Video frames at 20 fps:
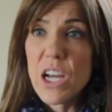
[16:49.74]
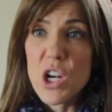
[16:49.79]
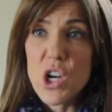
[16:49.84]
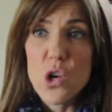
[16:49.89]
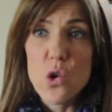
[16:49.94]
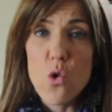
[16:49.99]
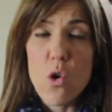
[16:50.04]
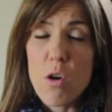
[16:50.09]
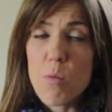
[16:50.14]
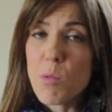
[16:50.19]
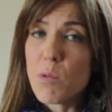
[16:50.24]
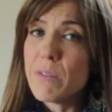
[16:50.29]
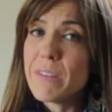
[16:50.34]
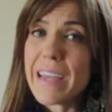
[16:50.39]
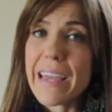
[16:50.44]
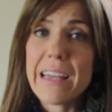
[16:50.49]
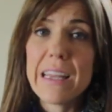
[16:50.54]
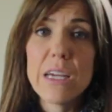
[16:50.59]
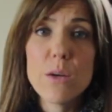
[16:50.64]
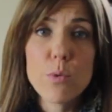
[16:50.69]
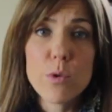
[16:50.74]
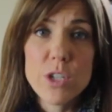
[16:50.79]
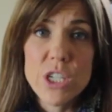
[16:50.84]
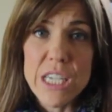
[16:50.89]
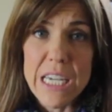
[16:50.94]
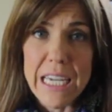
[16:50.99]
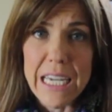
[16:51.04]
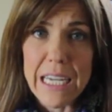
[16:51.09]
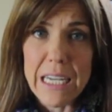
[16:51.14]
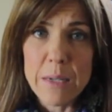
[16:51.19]
normal daily
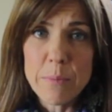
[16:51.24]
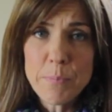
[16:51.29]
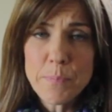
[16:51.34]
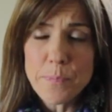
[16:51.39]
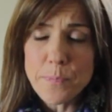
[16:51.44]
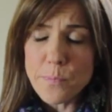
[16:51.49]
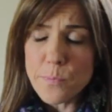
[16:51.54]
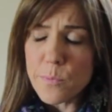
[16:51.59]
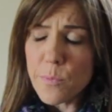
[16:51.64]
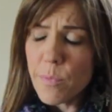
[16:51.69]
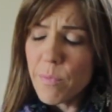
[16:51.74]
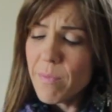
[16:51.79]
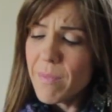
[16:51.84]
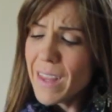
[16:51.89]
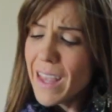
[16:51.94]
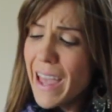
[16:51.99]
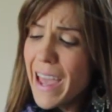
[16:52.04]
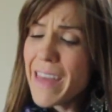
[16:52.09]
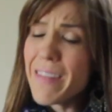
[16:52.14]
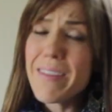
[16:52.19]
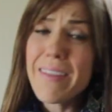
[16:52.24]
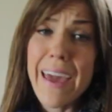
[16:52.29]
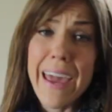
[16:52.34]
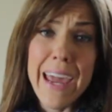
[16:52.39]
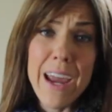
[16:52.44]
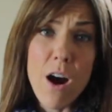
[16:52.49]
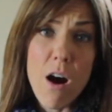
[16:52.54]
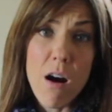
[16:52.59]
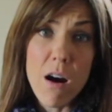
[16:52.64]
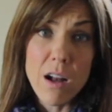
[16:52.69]
routine, and
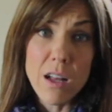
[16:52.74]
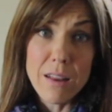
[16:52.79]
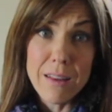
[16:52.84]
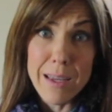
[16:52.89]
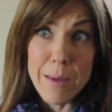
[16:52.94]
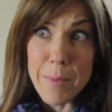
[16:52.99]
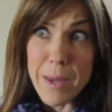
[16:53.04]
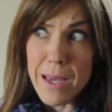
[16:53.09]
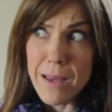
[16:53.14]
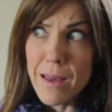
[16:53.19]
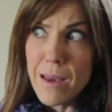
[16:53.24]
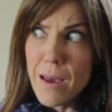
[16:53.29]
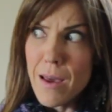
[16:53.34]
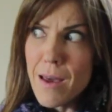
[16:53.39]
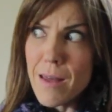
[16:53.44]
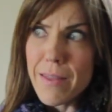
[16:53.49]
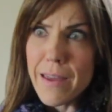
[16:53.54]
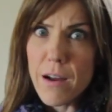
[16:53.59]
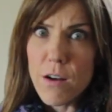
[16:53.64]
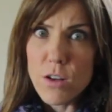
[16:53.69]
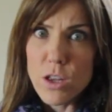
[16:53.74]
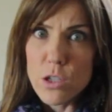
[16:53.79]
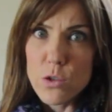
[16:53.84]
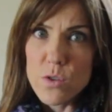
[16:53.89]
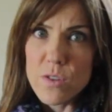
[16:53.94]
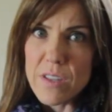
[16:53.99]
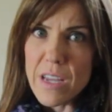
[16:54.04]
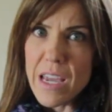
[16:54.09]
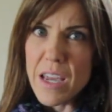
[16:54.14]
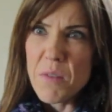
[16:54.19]
they are claiming they are
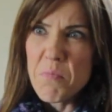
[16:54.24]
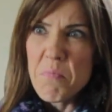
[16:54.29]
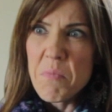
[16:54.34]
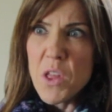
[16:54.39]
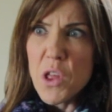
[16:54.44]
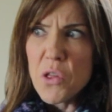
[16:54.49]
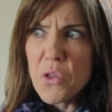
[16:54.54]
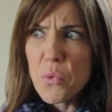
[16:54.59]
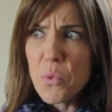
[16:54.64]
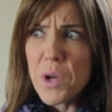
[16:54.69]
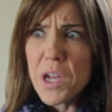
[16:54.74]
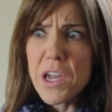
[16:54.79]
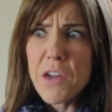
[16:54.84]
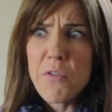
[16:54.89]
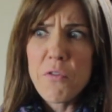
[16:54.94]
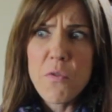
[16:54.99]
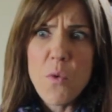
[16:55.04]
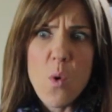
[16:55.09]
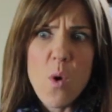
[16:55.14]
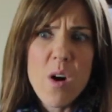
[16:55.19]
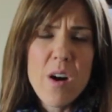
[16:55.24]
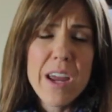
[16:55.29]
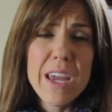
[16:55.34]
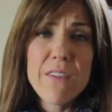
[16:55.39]
losing 3, 4,